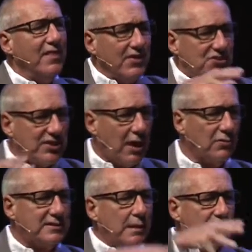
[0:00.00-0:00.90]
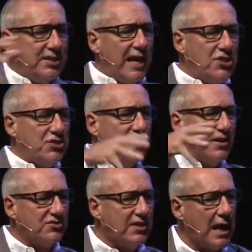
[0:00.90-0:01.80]
the subtle temptation that
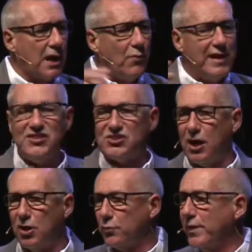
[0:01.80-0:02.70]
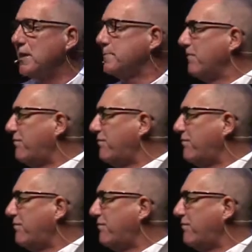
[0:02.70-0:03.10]
is there when he's hungry. He's been